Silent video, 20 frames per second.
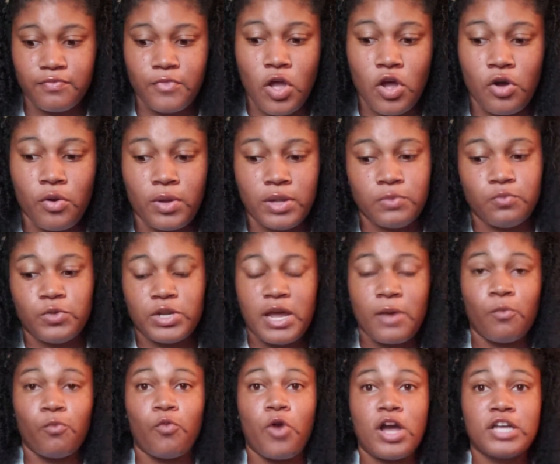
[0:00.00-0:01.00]
and when
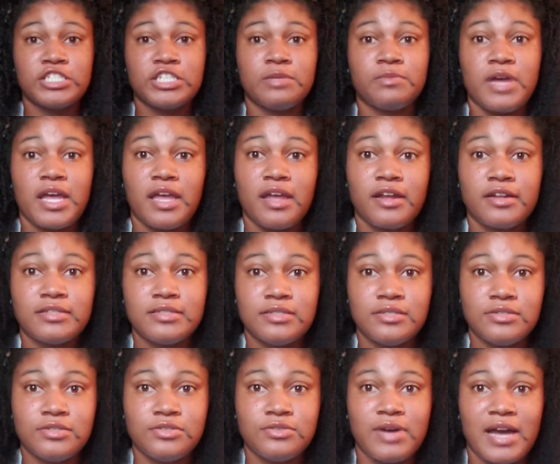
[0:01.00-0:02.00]
I'm washing my hair
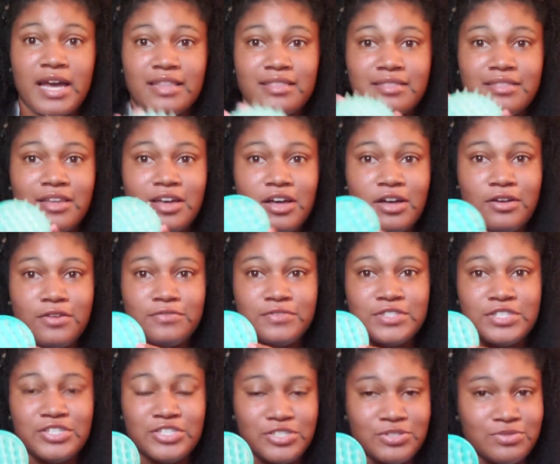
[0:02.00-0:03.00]
too, I love
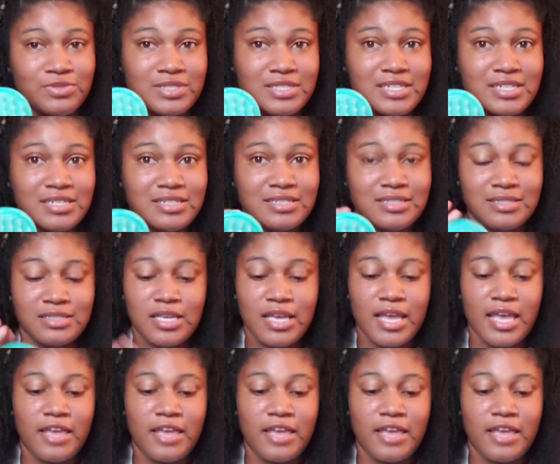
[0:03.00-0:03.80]
to use this.